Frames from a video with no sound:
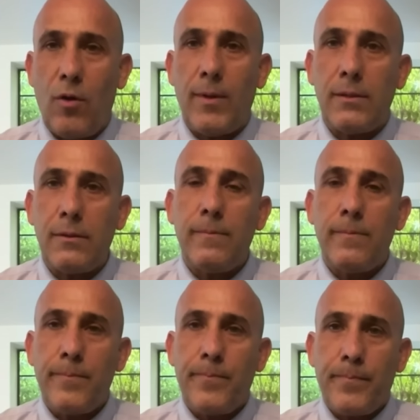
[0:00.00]
moment.
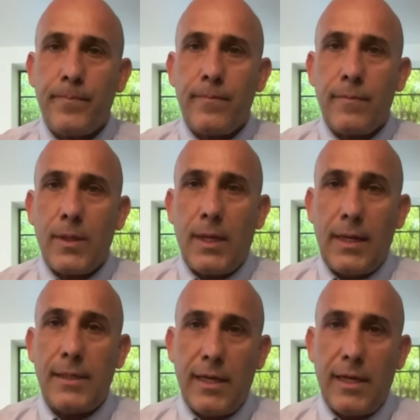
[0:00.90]
And
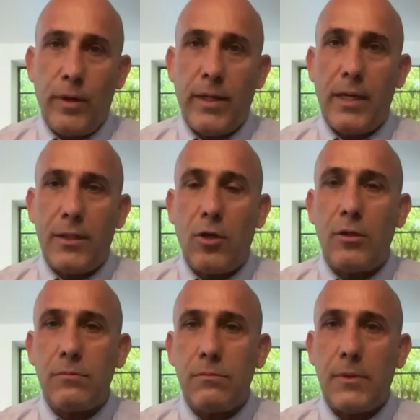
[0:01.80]
I say, bring it
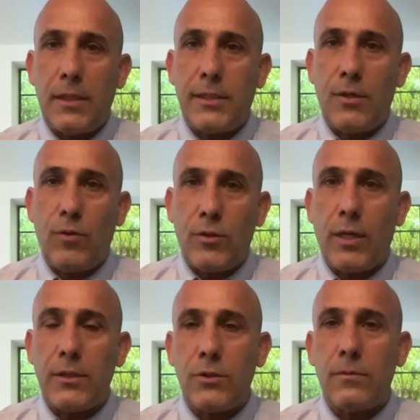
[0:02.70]
on. Let's see what you
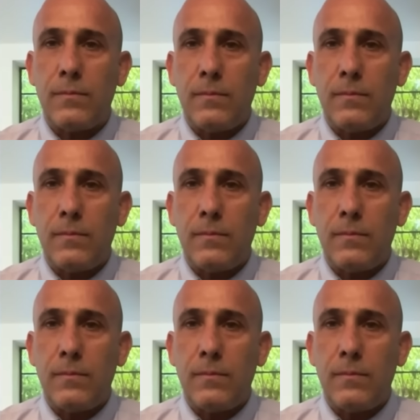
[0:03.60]
can do.